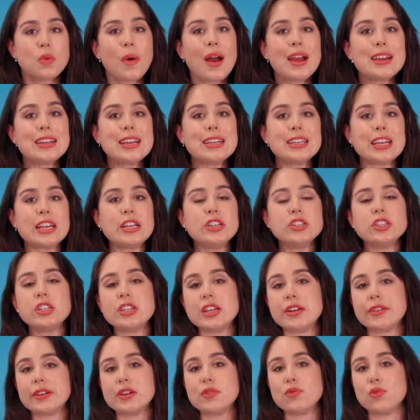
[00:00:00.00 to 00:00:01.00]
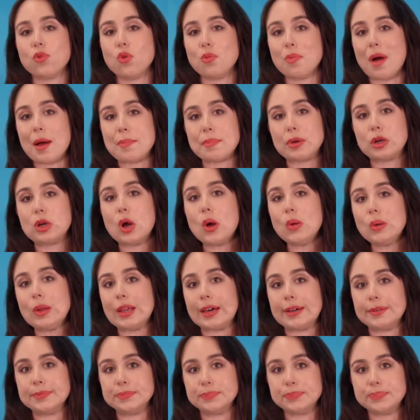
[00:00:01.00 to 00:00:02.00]
I need engineering for my
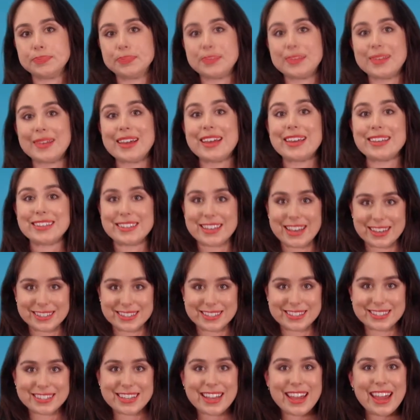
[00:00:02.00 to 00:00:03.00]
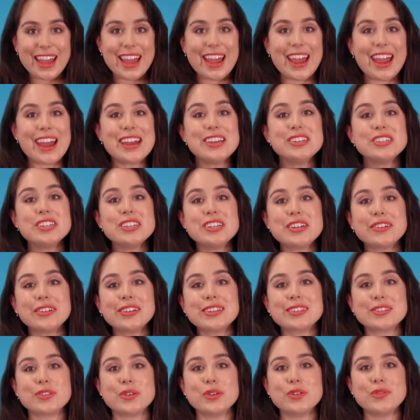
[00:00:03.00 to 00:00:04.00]
pergola? Yes, engineering
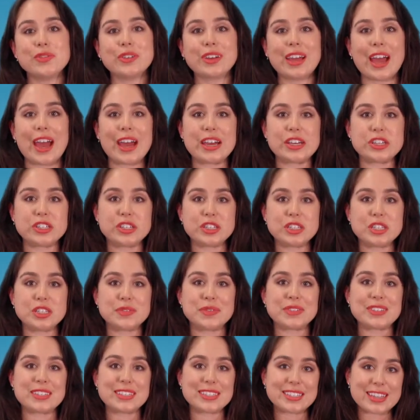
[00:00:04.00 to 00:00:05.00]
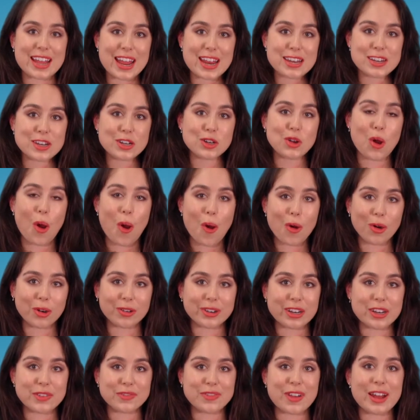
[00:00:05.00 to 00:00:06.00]
certifications for standard
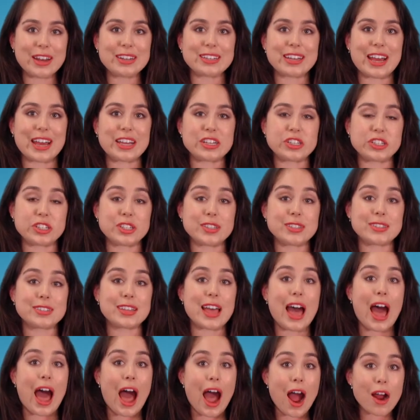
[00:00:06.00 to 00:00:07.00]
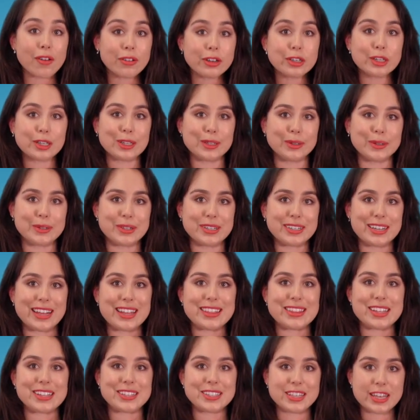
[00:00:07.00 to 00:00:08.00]
concrete foundations are included
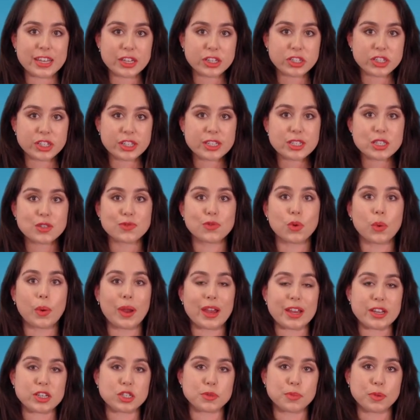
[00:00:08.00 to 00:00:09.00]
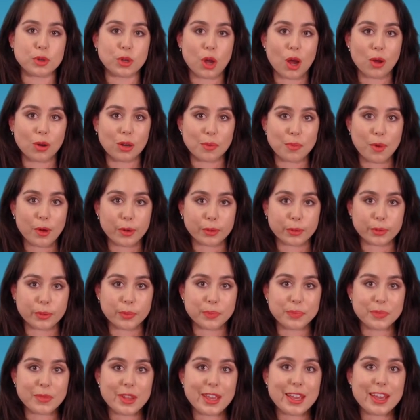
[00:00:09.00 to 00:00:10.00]
in the tech sheets for each pergola model.